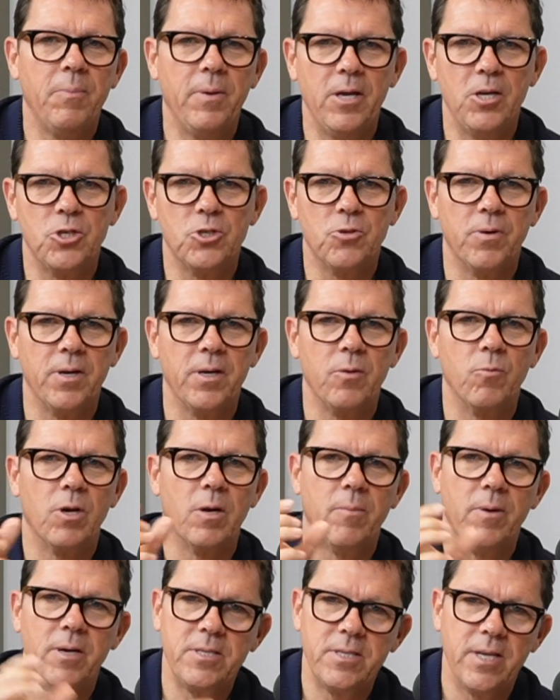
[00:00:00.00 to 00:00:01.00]
I picturing? What
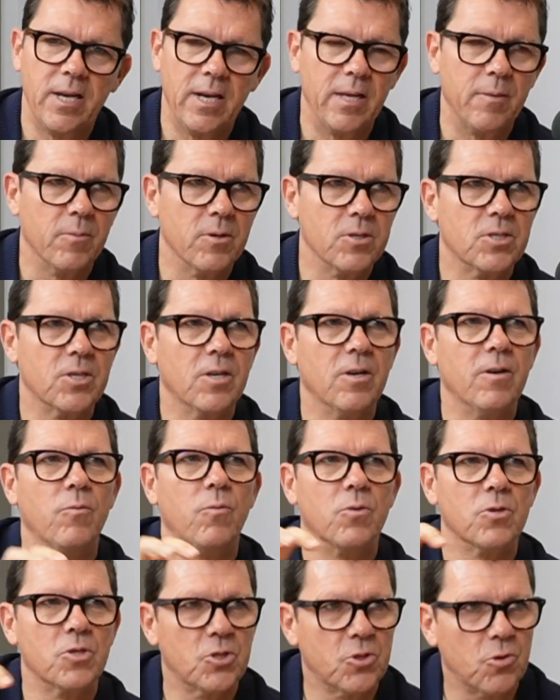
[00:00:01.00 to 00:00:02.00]
am I telling myself?
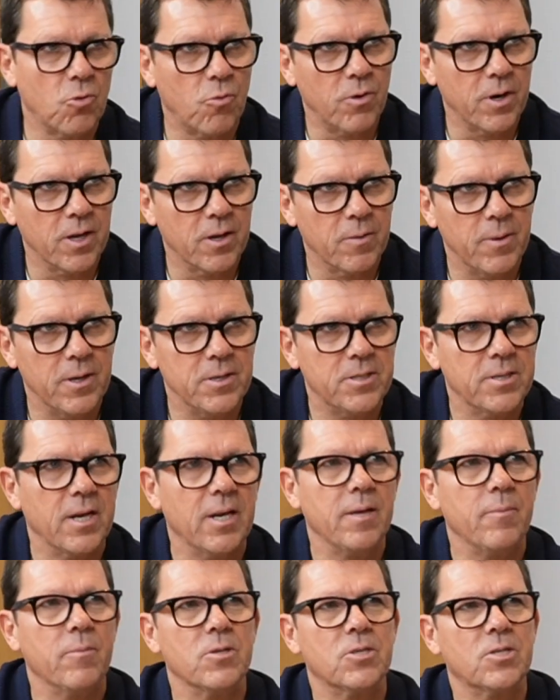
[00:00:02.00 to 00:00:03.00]
What story am I telling